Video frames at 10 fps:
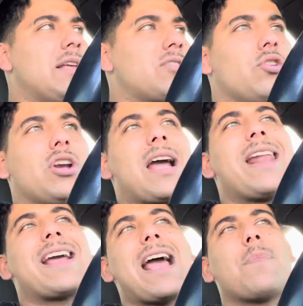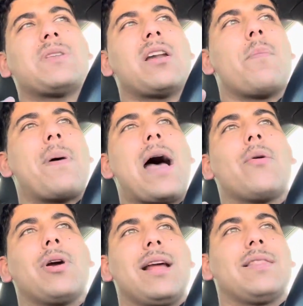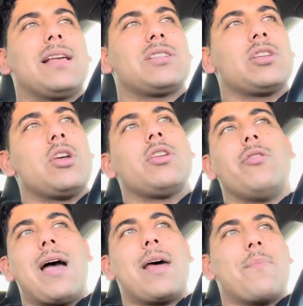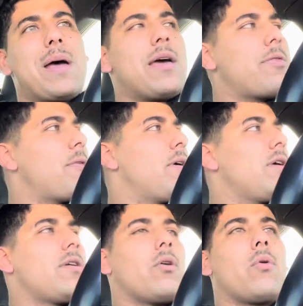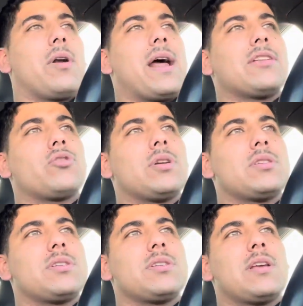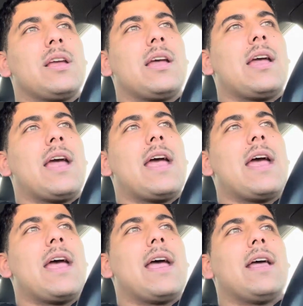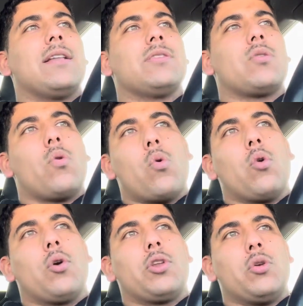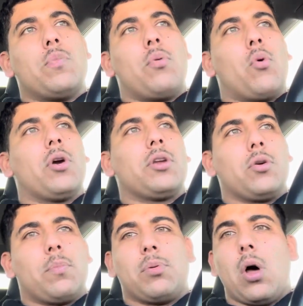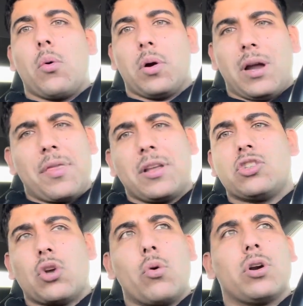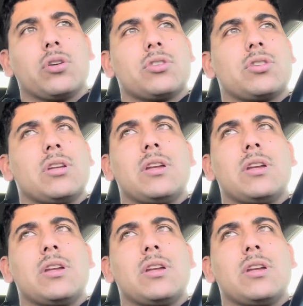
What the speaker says: So you're kind of capped out on power unless you add meth or nitrous or you port your blower. I think Joker's